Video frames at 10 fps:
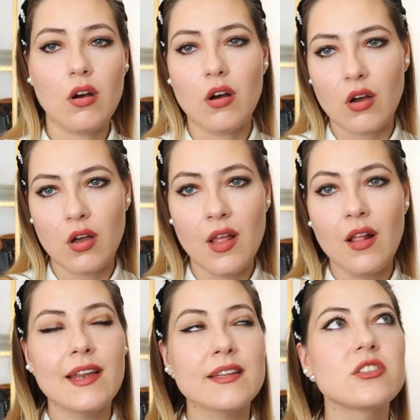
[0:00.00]
Oh,
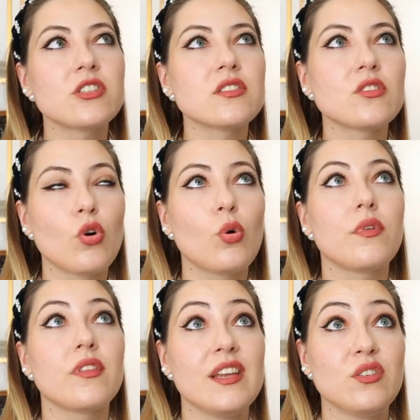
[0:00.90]
let's just hope
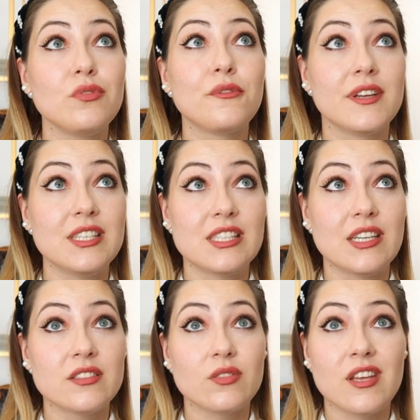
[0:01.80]
they do fit
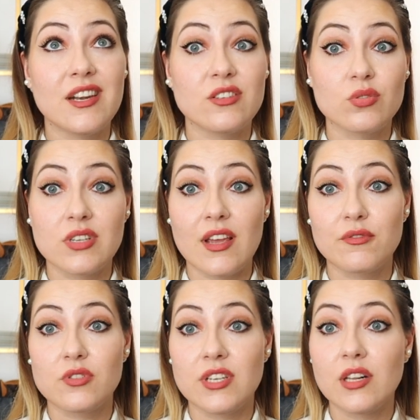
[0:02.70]
so that I don't have
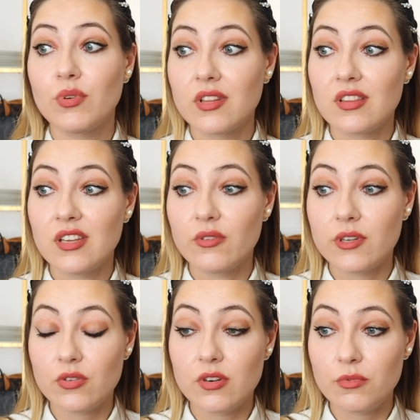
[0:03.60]
to deal with the
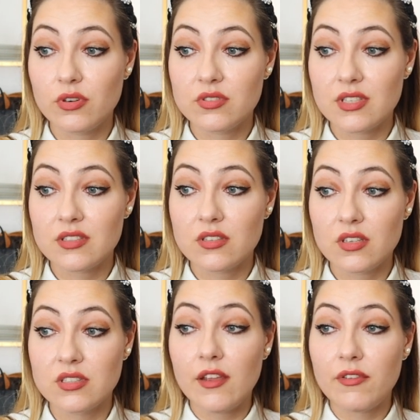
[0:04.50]
return process.
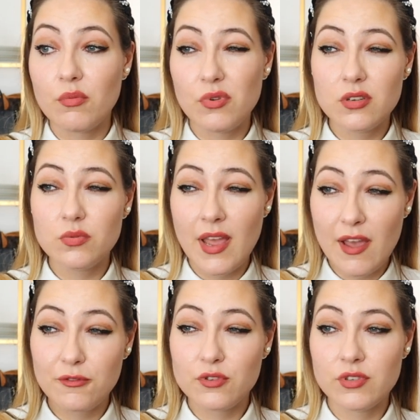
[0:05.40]
Because if I would
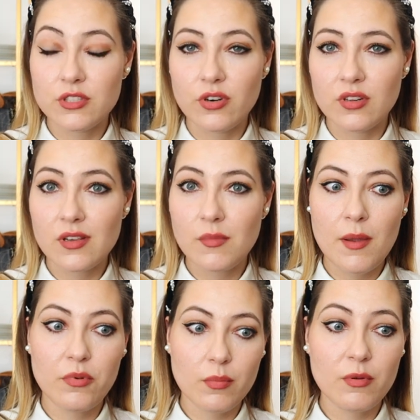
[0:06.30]
have to return them,
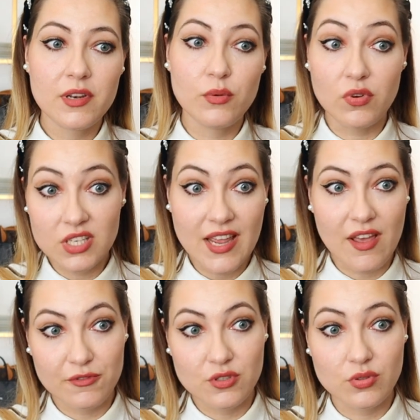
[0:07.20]
I probably would
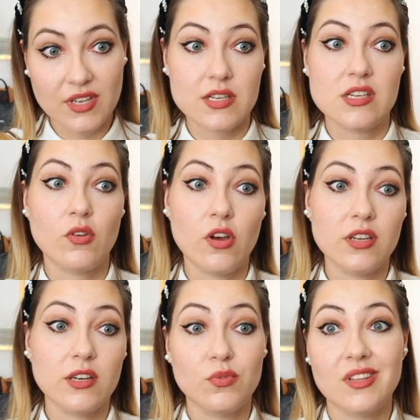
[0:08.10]
have to get in
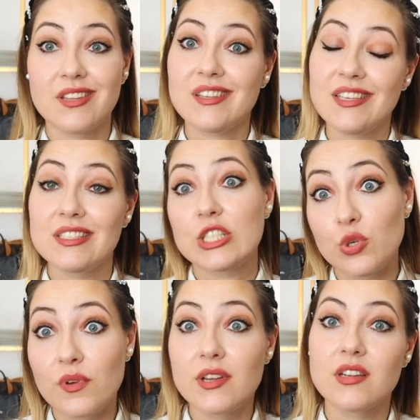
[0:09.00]
contact with the
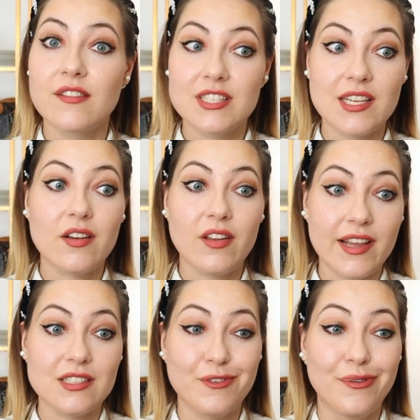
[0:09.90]
stupid Vestiaire
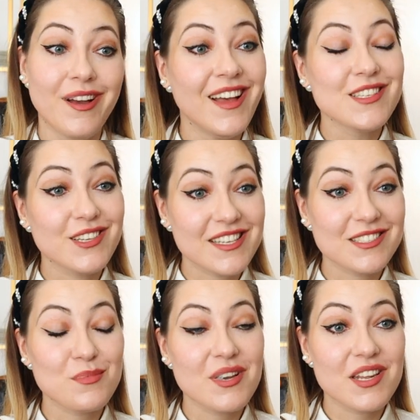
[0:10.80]
Collective
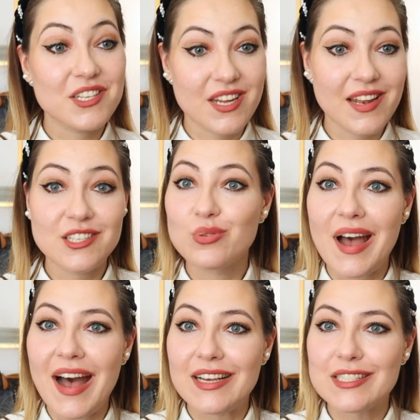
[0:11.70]
customer chat to
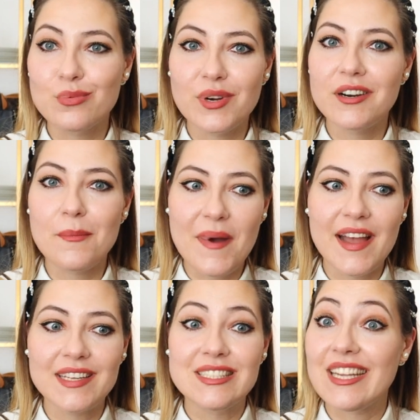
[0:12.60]
ask where
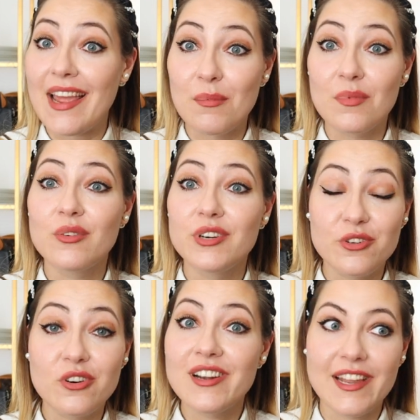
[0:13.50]
my damn
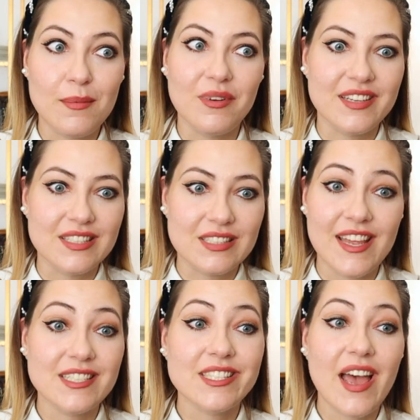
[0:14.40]
return label is.
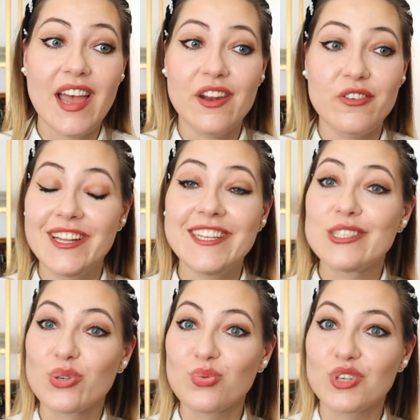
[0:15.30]
And I really
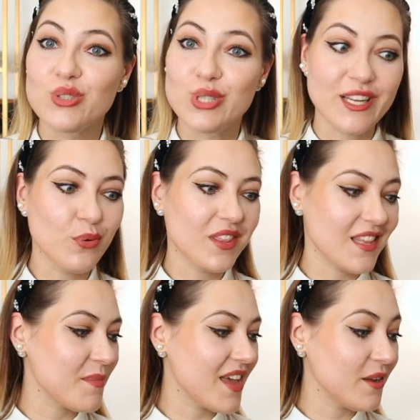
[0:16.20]
don't want to deal with
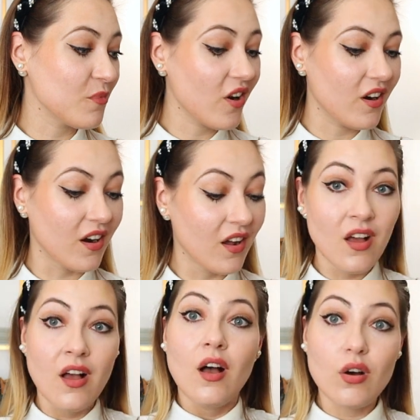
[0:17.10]
them anymore.
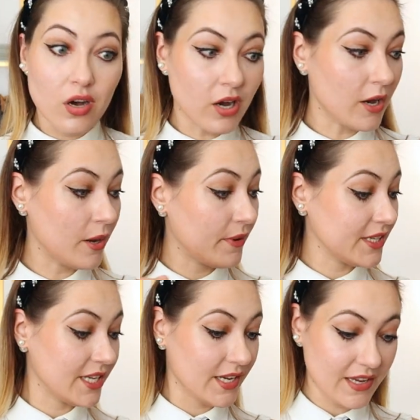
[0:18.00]
Ugh,
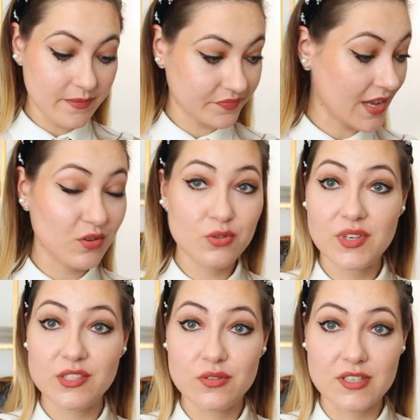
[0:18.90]
but how do
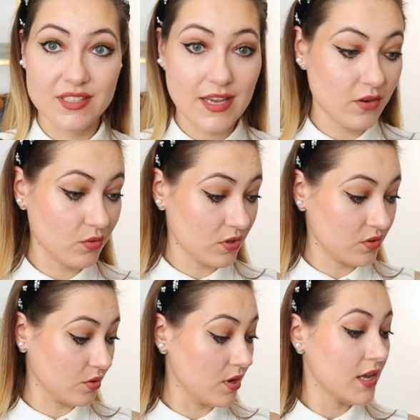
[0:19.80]
we do this? I don't want
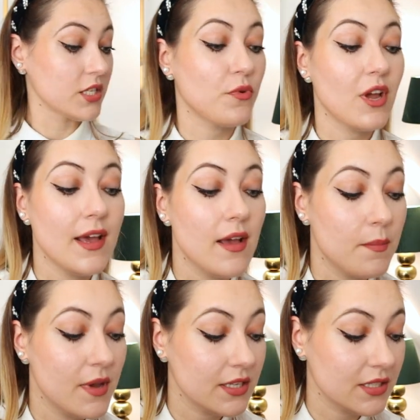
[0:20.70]
to spoiler
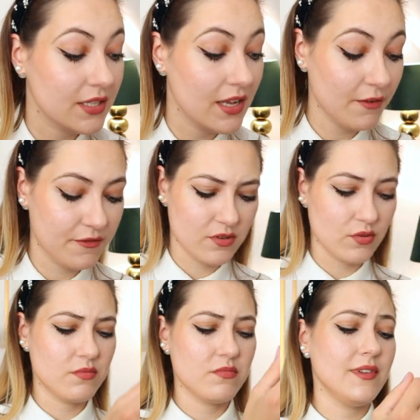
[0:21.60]
myself,
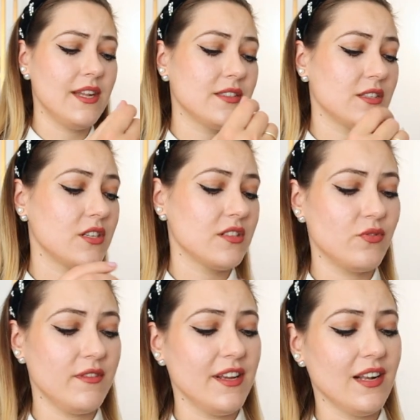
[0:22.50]
so let's just
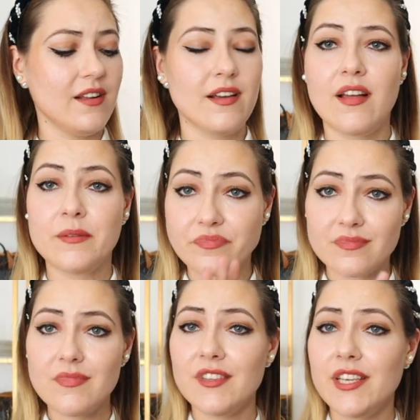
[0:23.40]
reveal
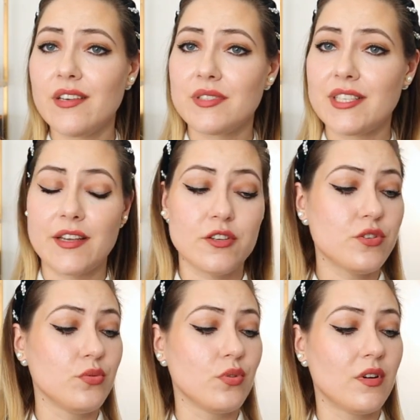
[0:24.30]
the second
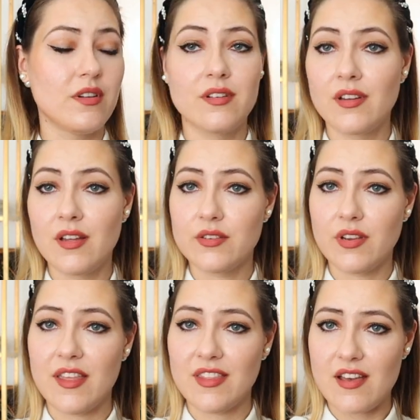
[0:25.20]
shoe
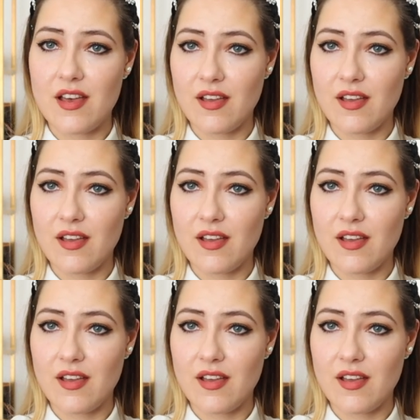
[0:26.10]
together.